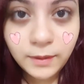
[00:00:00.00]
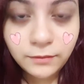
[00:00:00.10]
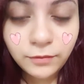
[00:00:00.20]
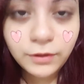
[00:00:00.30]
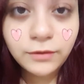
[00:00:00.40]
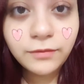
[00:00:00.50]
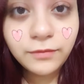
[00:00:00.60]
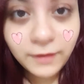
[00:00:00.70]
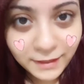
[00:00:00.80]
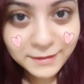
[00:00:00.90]
for your
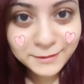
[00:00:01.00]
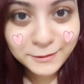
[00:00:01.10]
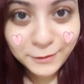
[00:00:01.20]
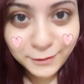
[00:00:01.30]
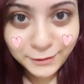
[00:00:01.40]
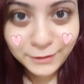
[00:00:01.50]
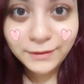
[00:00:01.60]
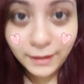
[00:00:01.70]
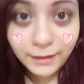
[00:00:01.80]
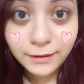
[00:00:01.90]
face or your
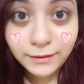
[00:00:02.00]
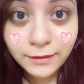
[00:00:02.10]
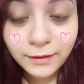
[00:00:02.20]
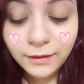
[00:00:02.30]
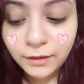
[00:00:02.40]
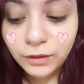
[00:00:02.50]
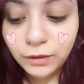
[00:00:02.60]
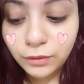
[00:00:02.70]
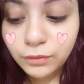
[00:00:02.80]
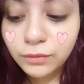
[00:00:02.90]
hair,
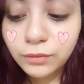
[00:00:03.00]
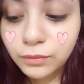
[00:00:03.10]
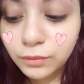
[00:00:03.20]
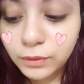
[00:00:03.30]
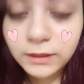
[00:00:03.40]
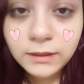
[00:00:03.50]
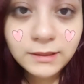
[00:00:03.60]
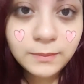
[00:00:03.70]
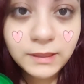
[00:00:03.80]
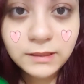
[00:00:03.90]
you wouldn't
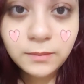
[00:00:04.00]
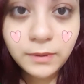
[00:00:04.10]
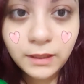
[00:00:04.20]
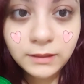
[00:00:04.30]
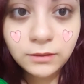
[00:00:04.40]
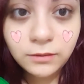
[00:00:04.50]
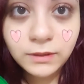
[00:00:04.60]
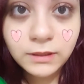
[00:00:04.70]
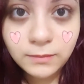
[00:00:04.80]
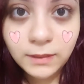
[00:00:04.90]
be surprised of the
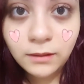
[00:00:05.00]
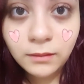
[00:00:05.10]
smell.